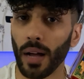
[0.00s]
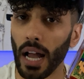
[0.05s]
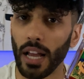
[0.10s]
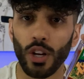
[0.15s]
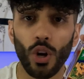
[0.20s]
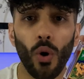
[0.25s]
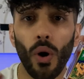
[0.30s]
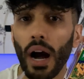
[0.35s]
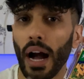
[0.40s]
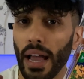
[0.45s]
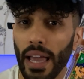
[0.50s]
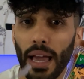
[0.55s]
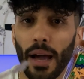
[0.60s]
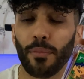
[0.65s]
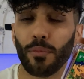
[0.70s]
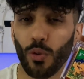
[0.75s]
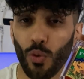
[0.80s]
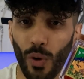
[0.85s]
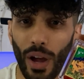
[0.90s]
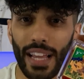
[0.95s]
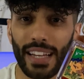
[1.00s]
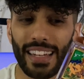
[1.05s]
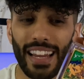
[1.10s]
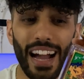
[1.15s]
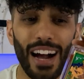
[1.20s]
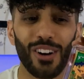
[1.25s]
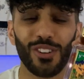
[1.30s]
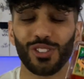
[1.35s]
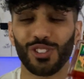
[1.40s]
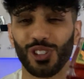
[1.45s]
I know I am right
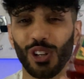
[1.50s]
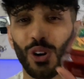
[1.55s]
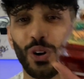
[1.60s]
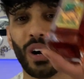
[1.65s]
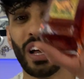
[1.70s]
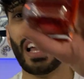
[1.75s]
now. So